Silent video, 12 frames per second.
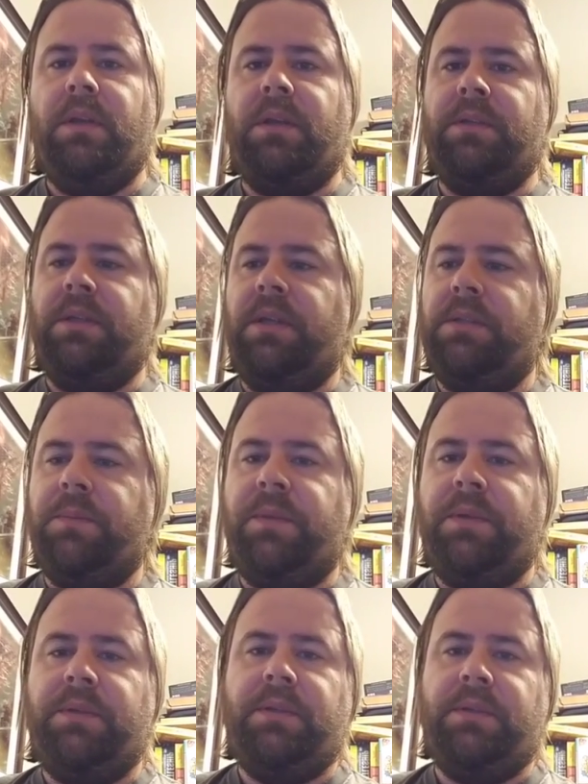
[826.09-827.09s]
because again,
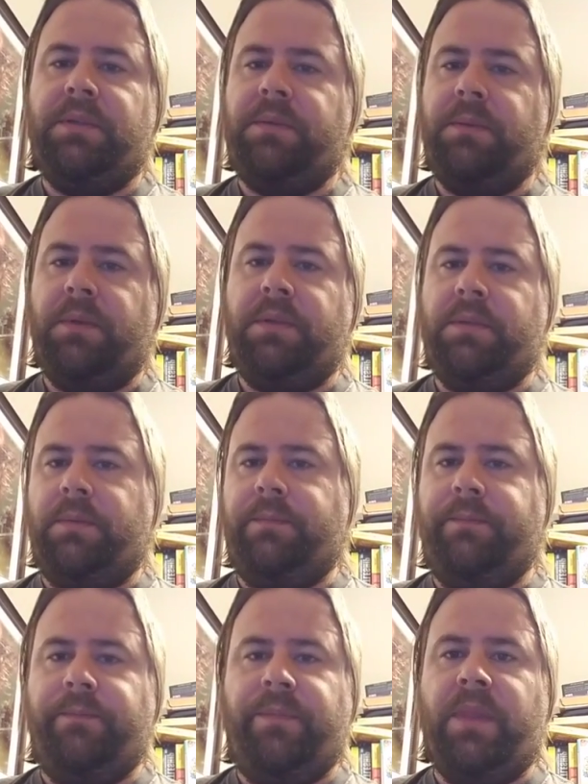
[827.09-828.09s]
species is
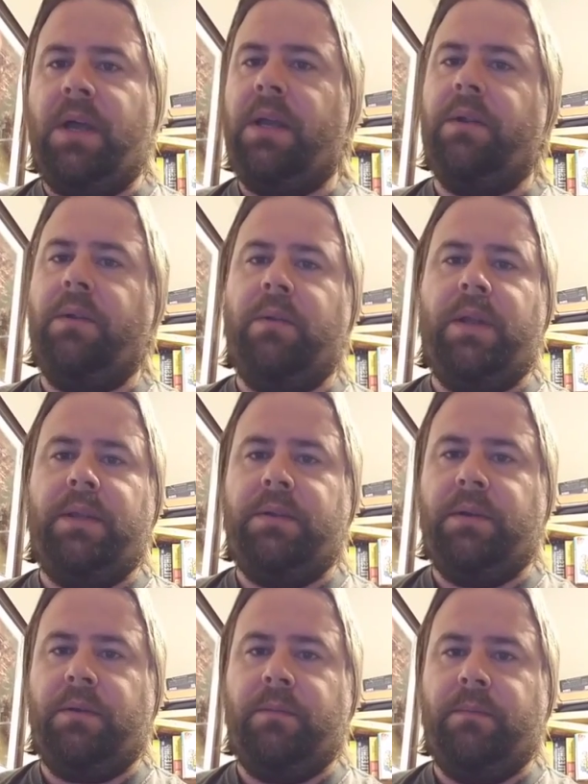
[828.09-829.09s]
not a great
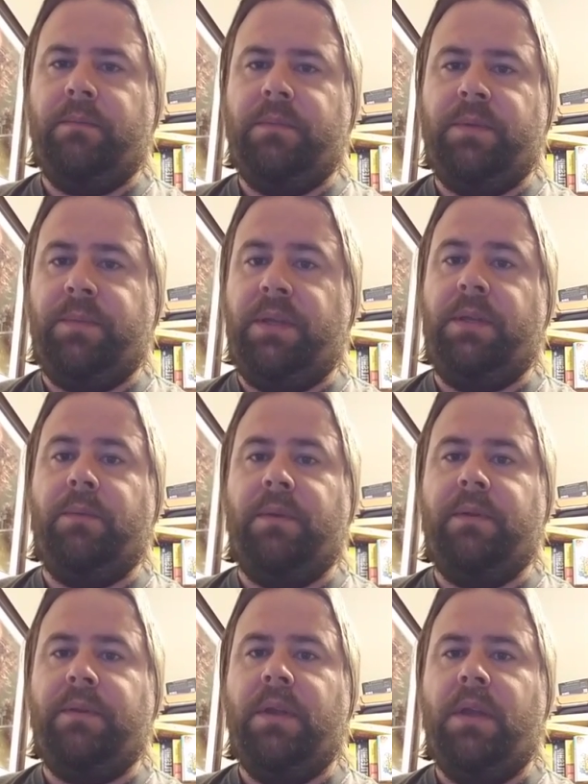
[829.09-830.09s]
term to begin
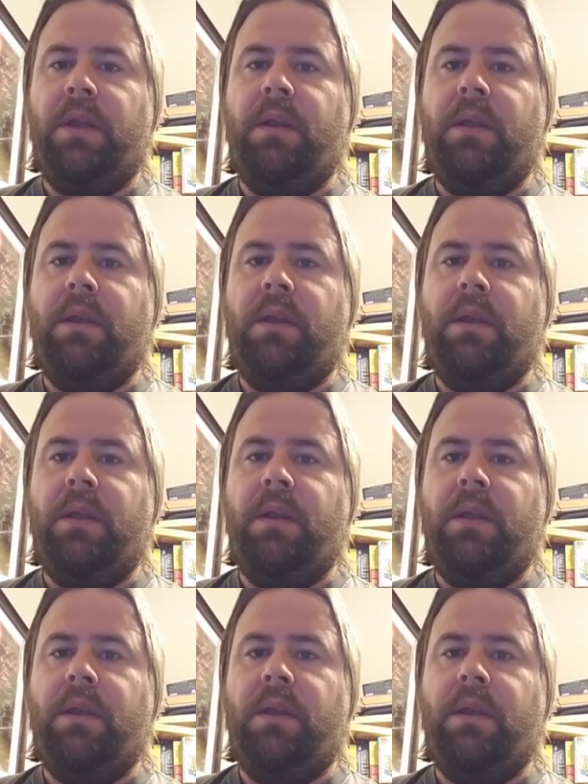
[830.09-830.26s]
with.